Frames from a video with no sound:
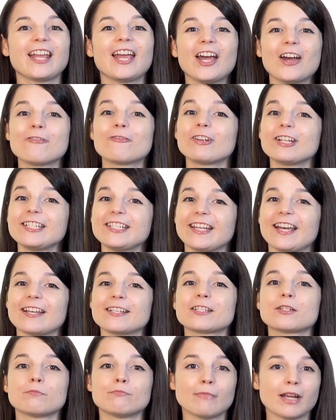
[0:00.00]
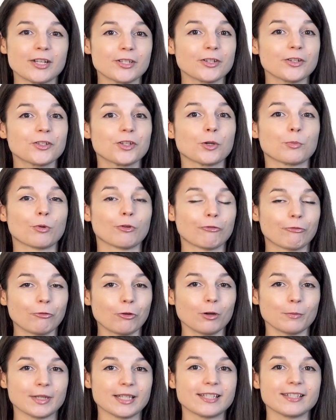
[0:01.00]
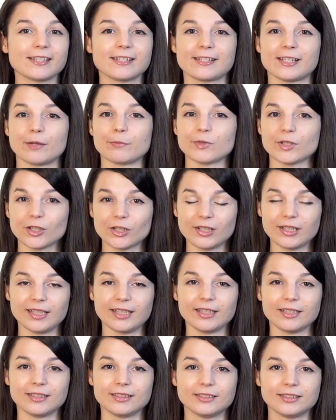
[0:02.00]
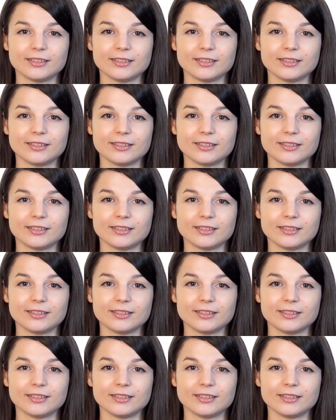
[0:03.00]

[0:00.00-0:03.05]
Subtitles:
Every test measures your performance to some degree.